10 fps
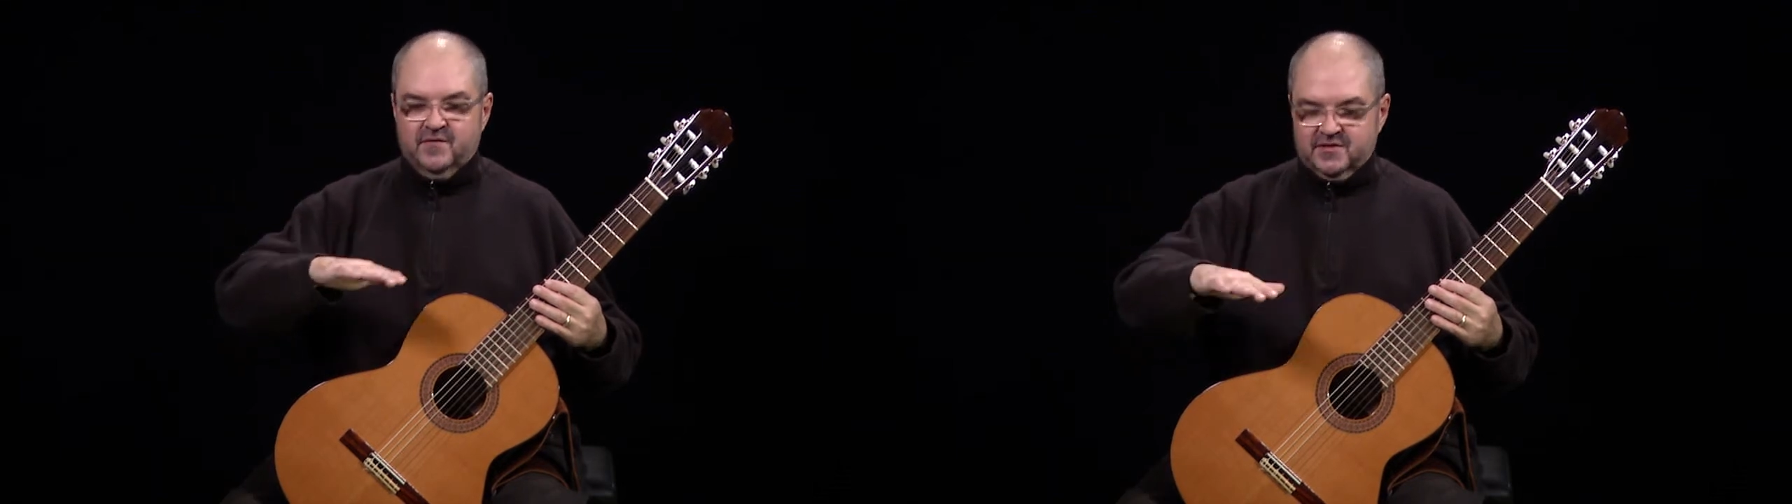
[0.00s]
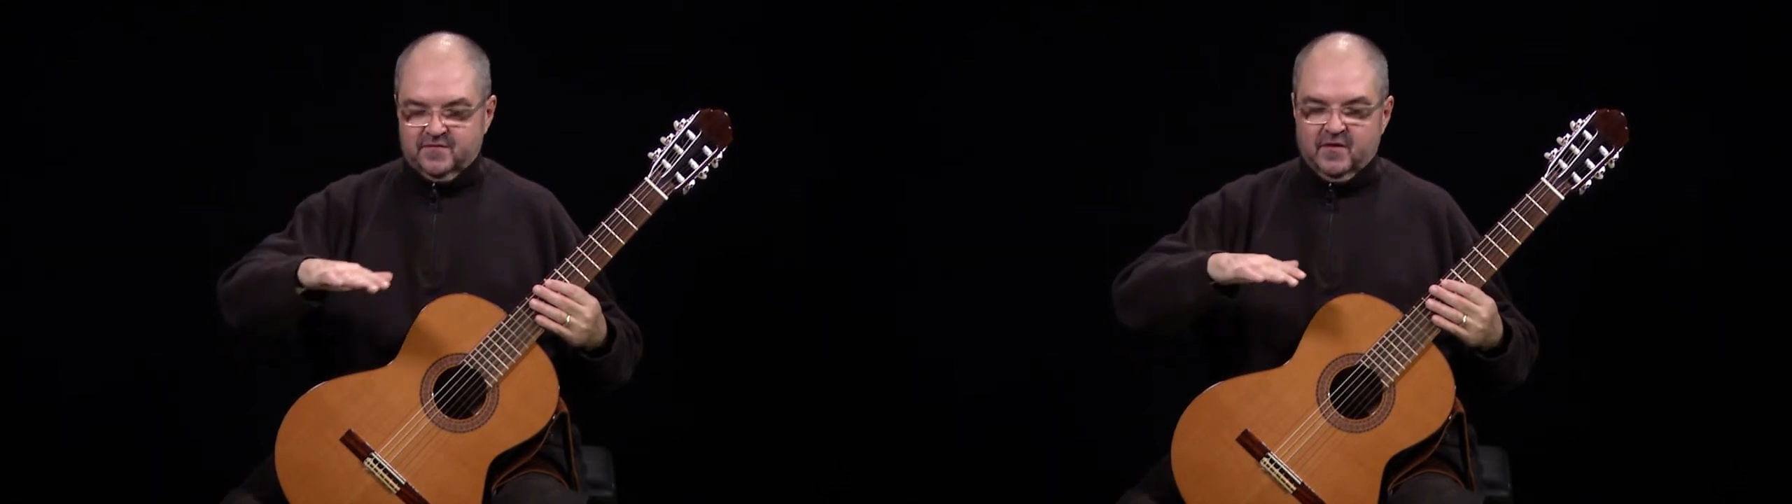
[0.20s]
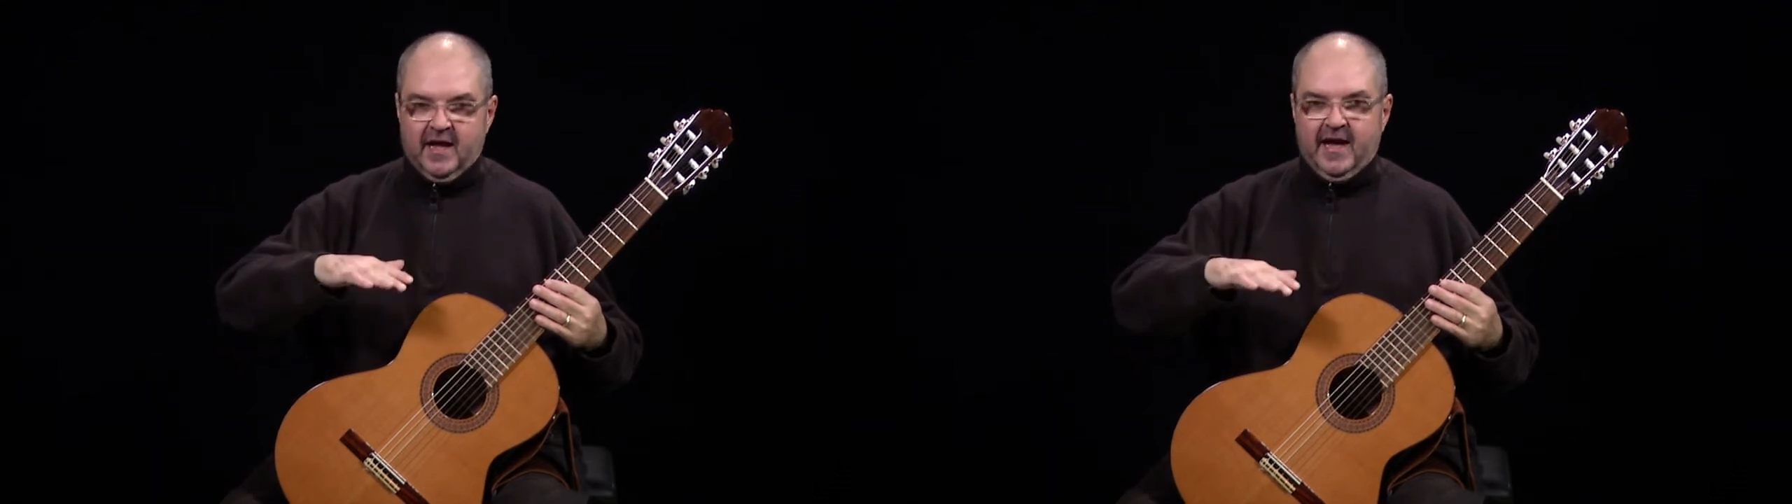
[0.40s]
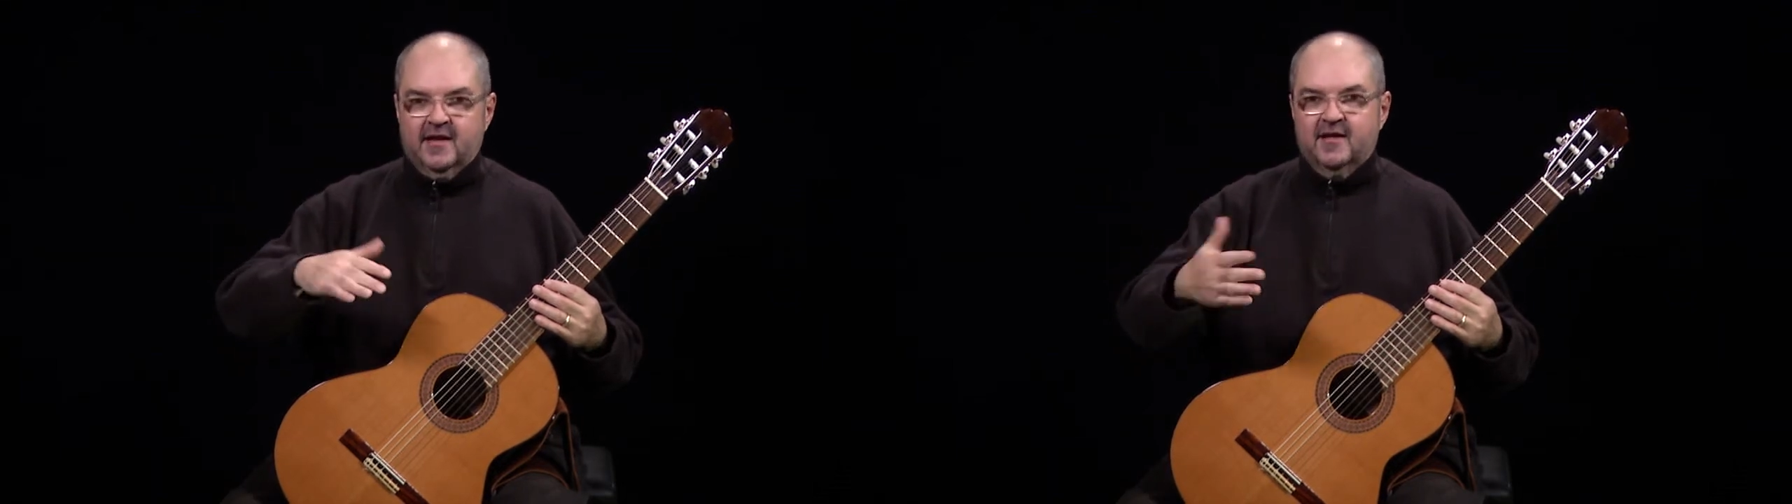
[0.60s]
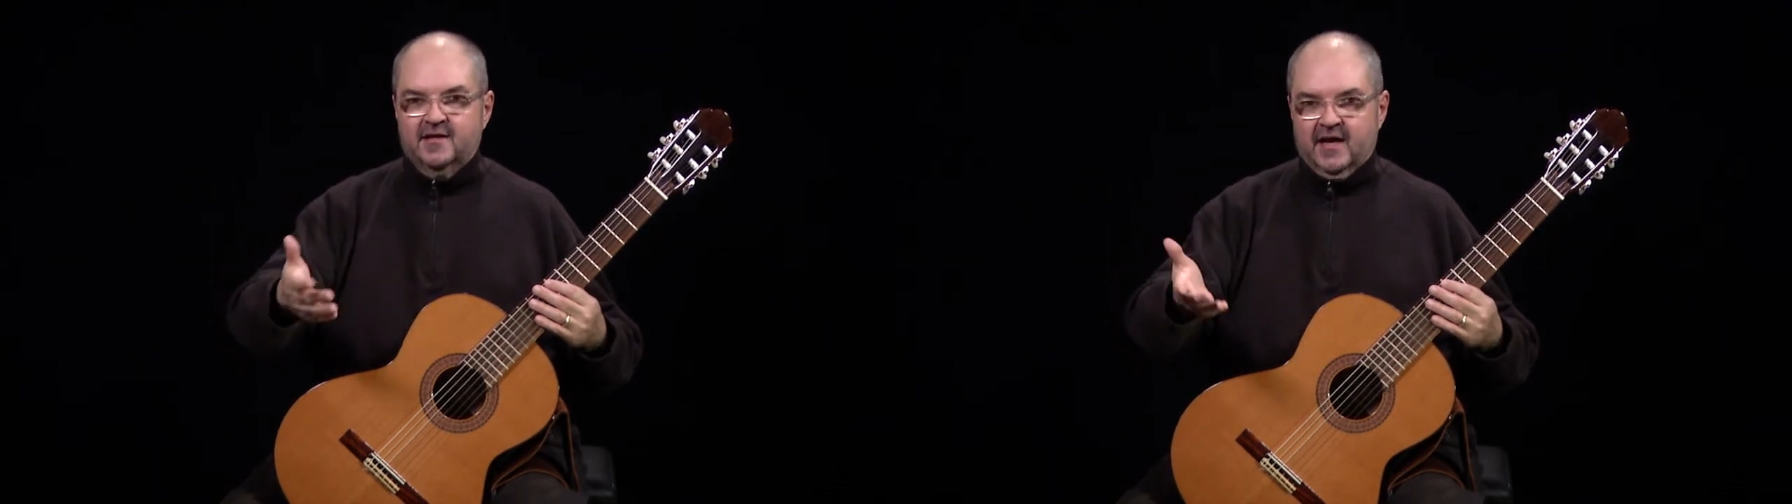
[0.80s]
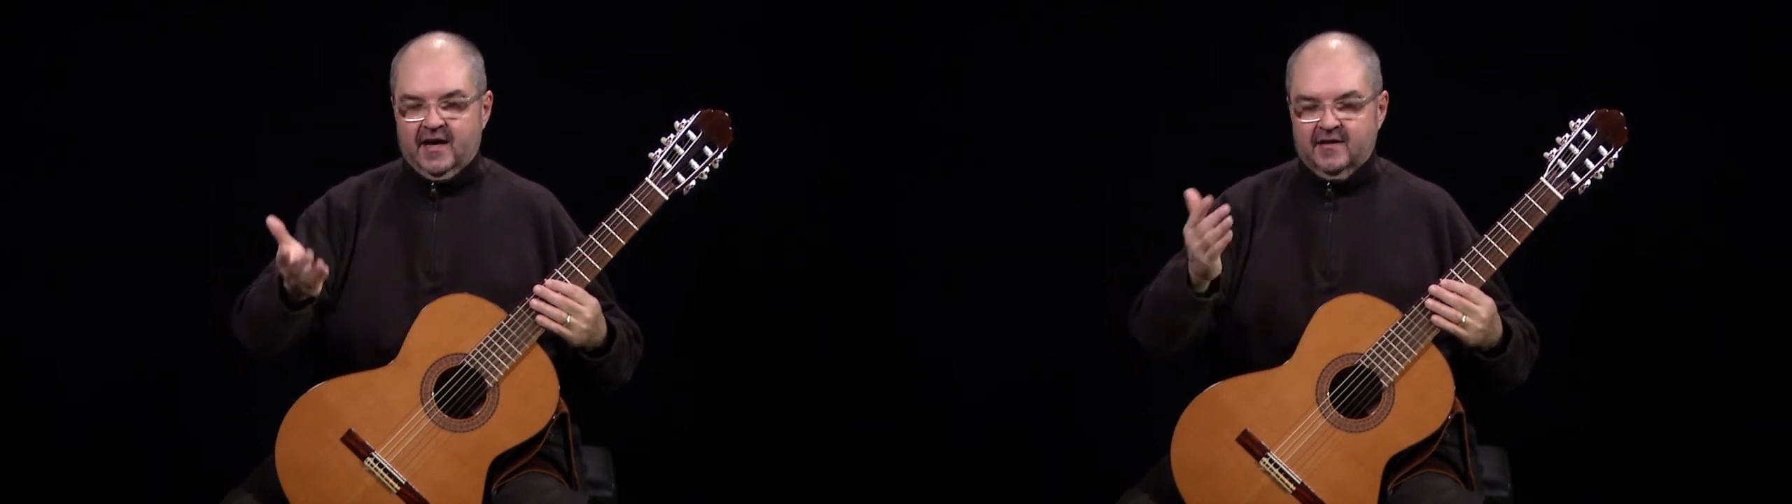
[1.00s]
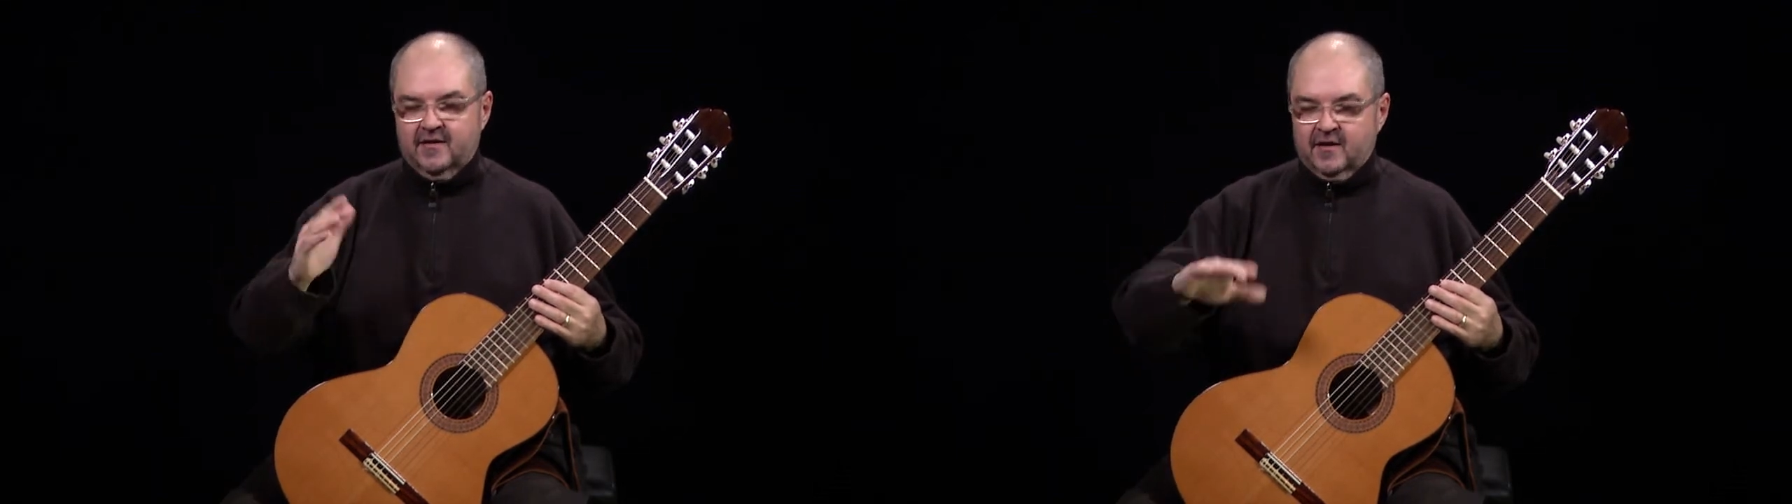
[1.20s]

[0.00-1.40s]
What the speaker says: it's flat and not